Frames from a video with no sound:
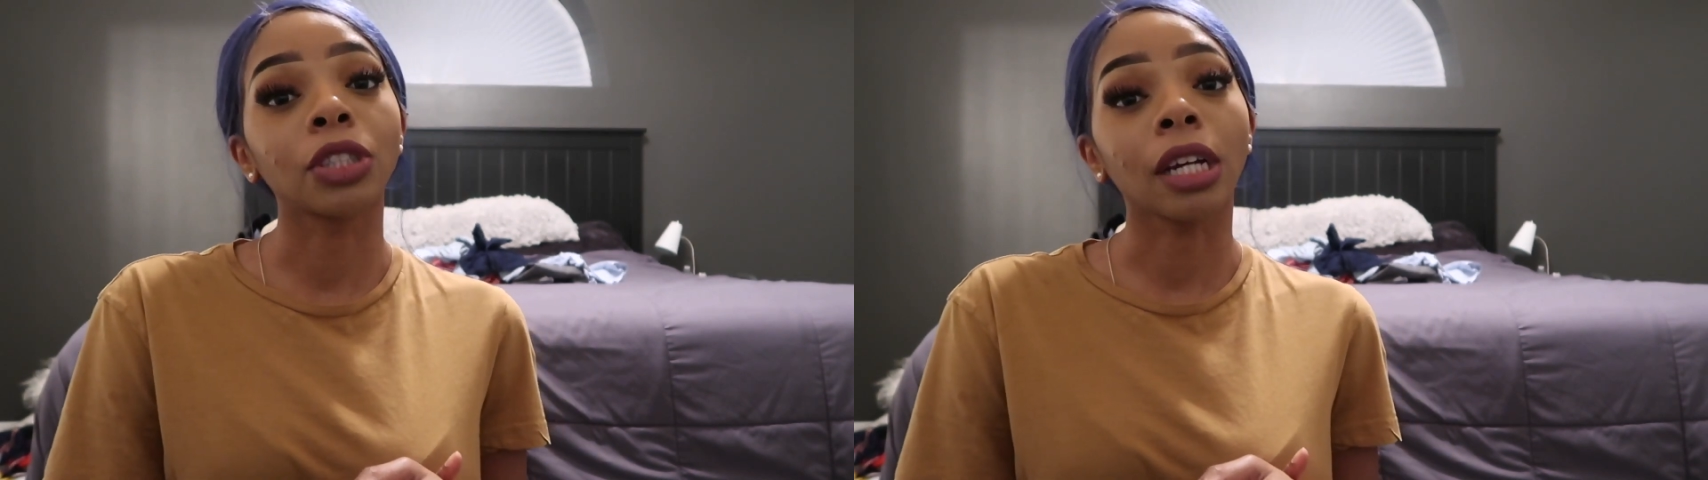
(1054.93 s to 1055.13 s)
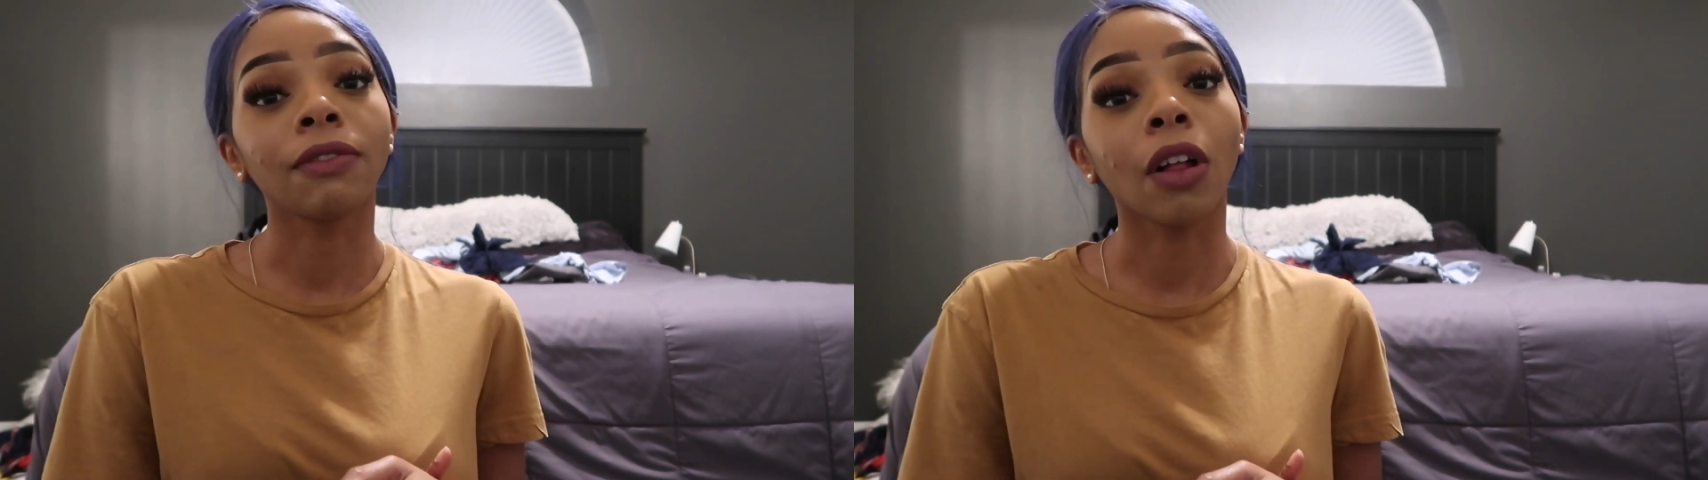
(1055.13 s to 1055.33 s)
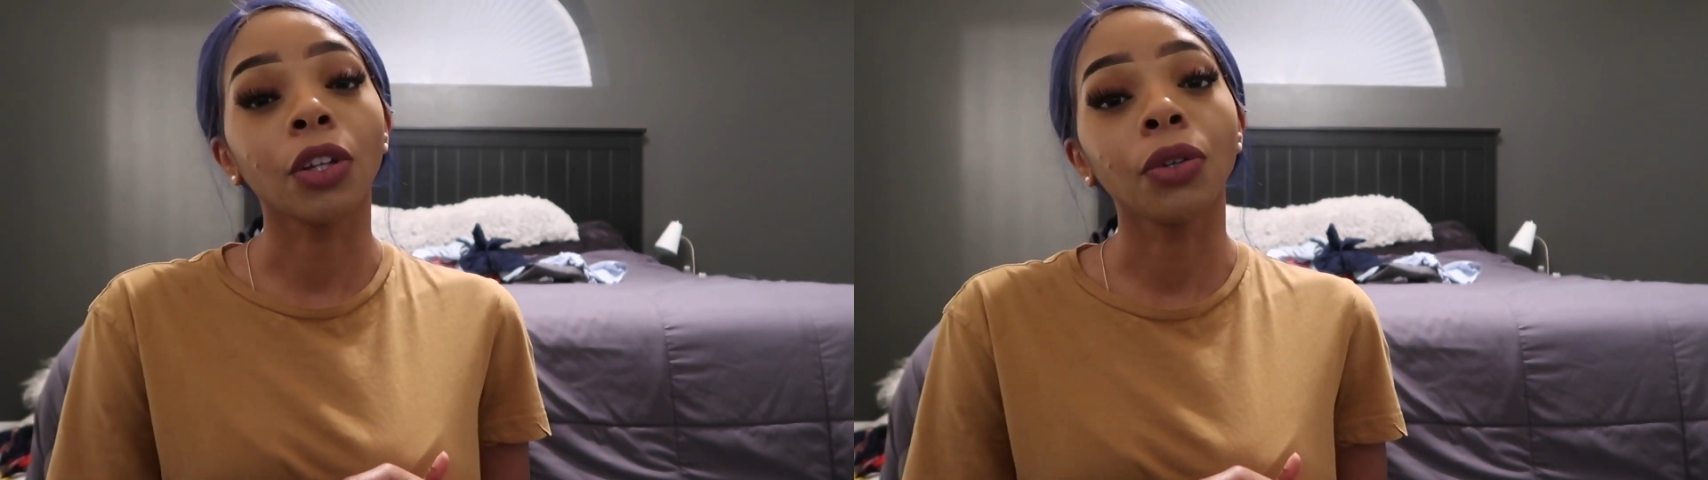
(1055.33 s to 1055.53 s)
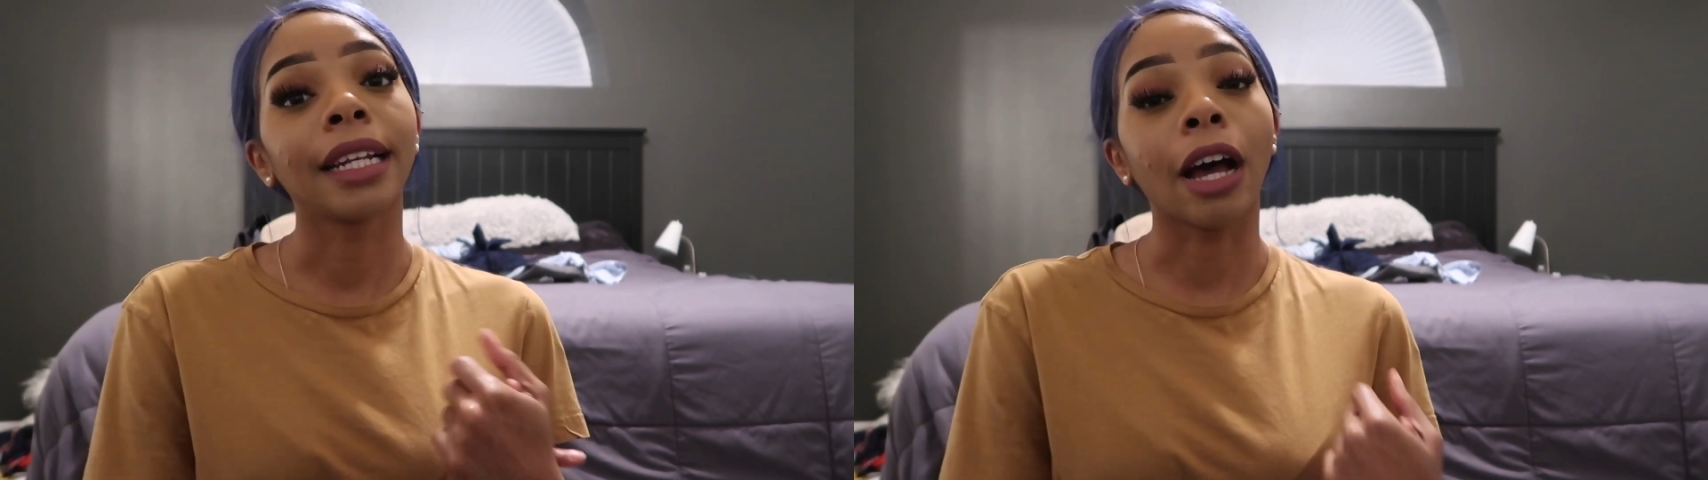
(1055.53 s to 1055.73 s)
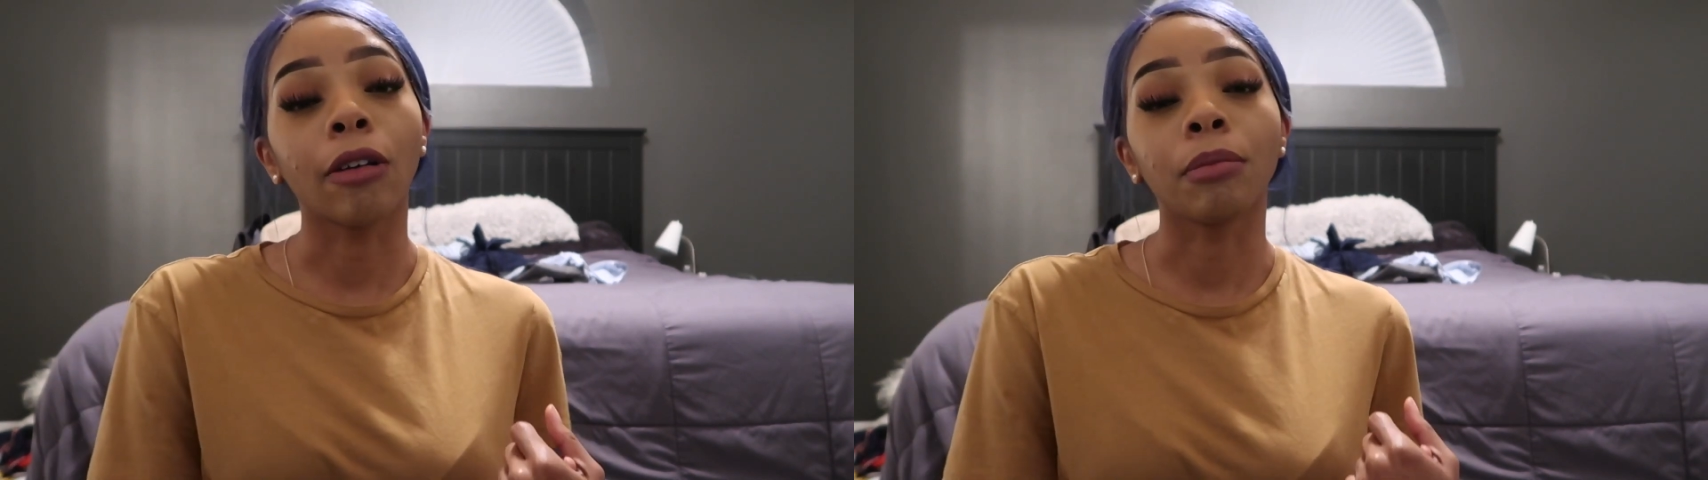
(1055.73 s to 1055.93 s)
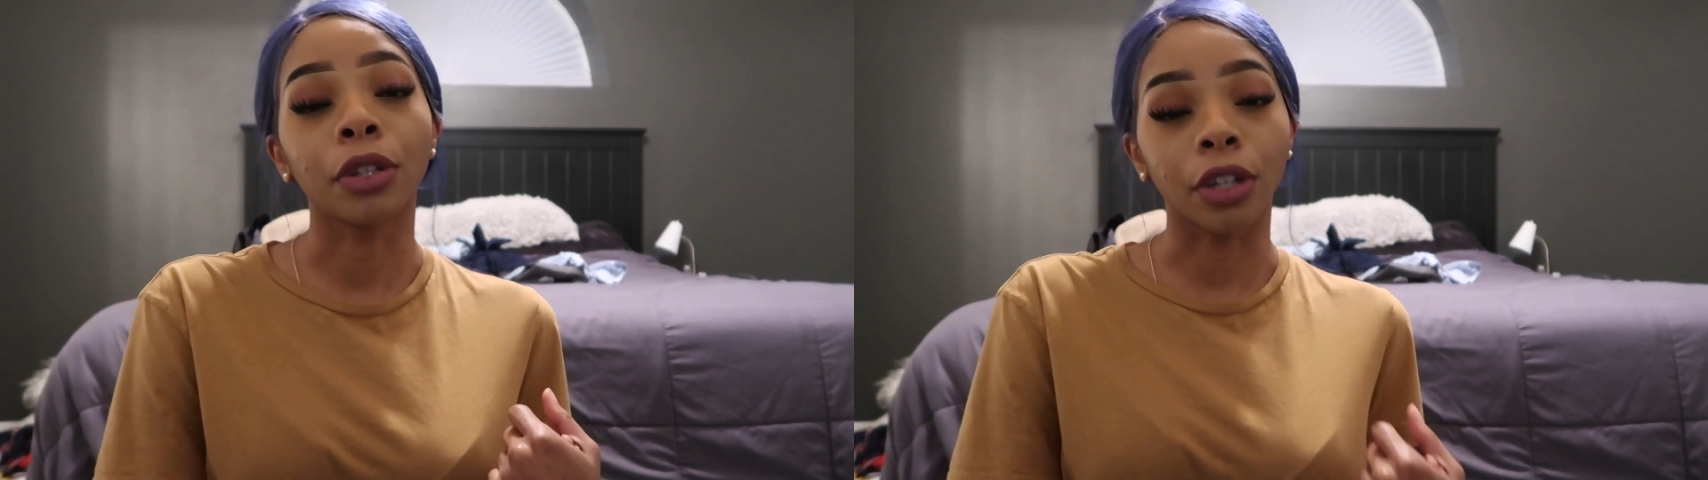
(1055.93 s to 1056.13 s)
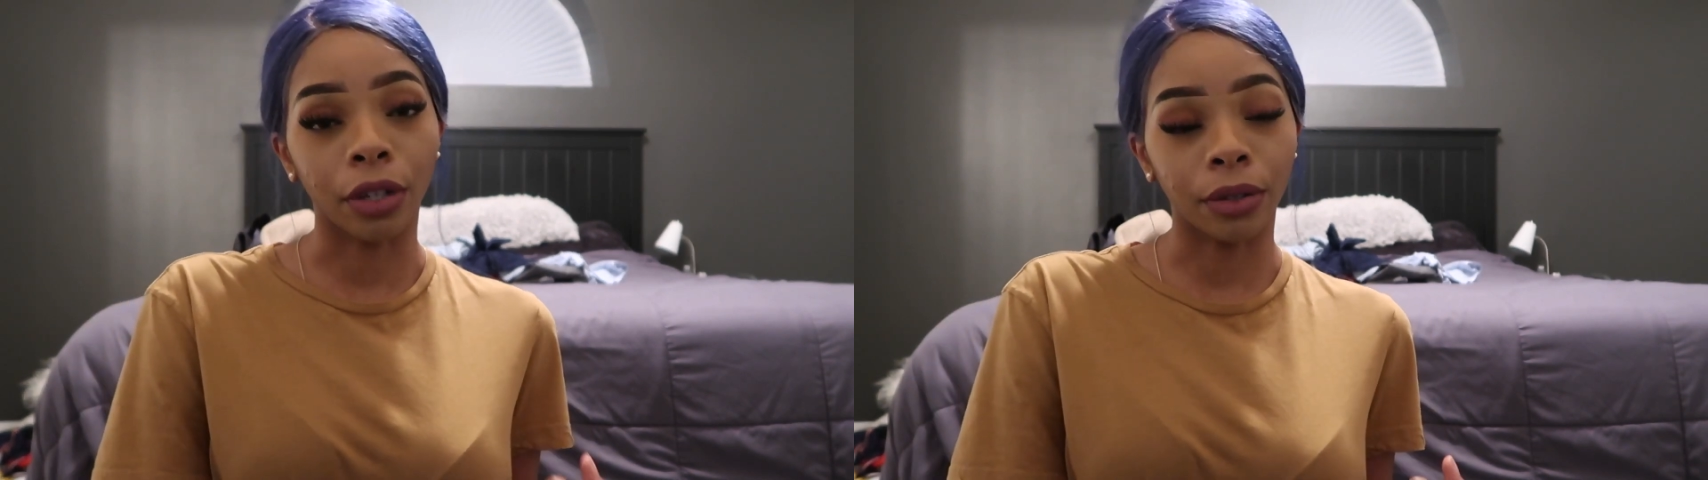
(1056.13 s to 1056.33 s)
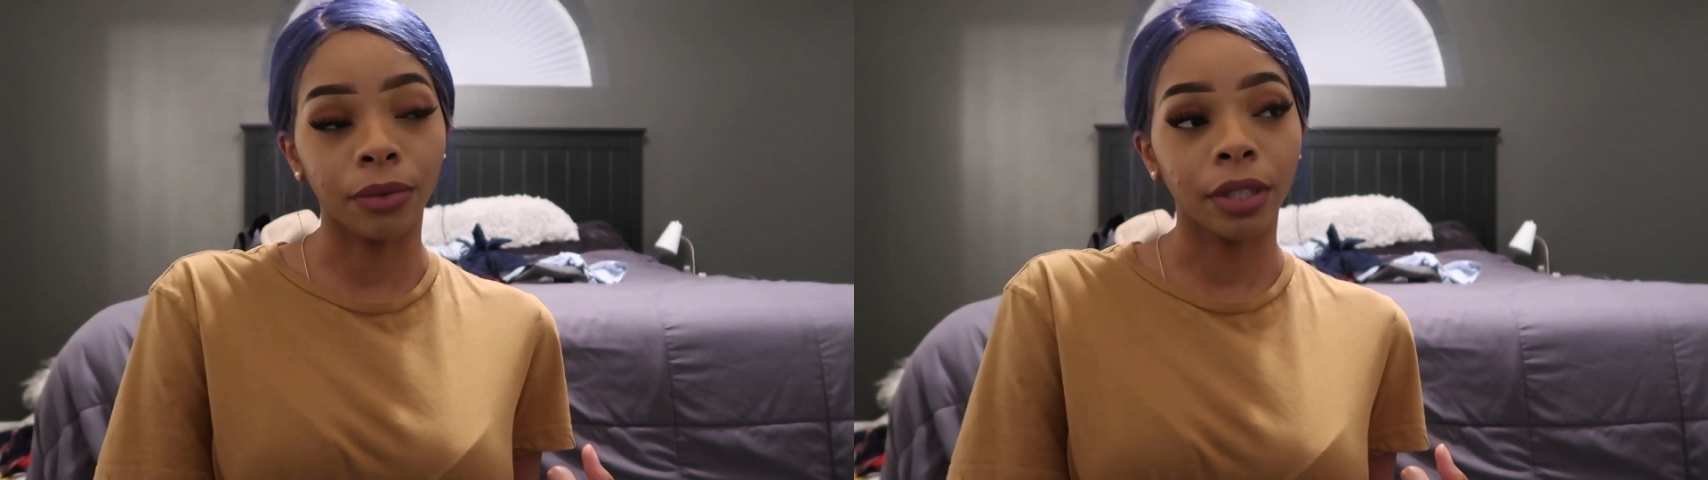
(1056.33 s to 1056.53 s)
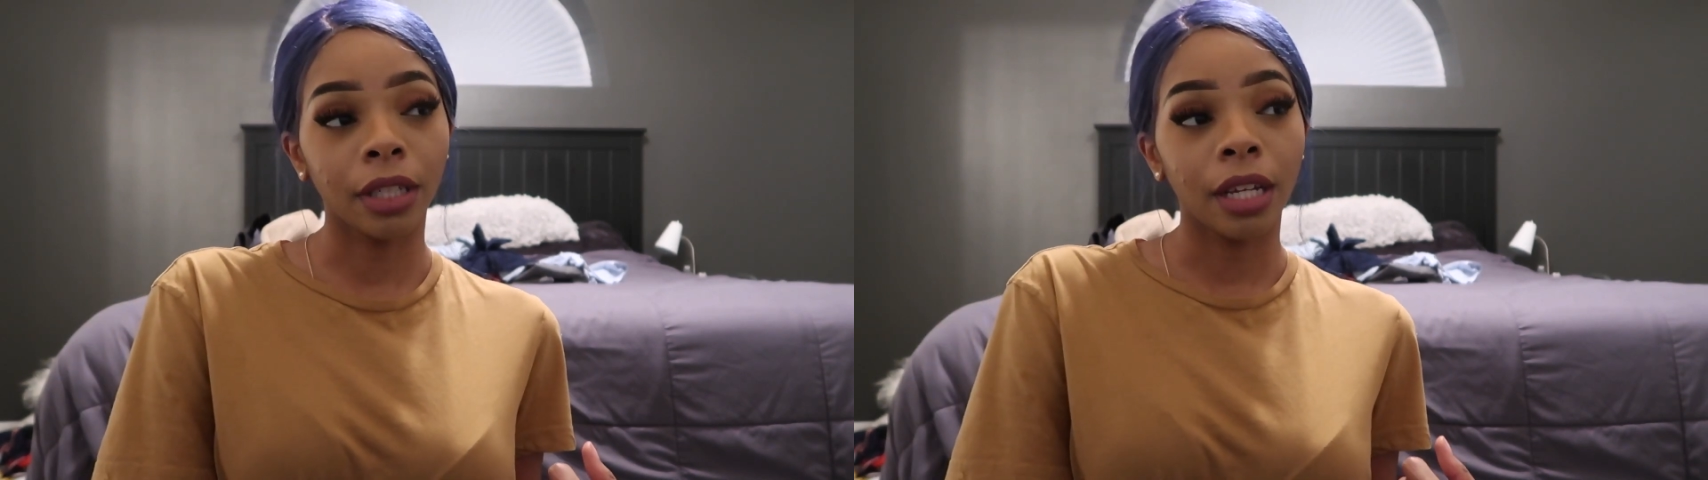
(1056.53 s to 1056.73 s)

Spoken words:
so I can follow you down below.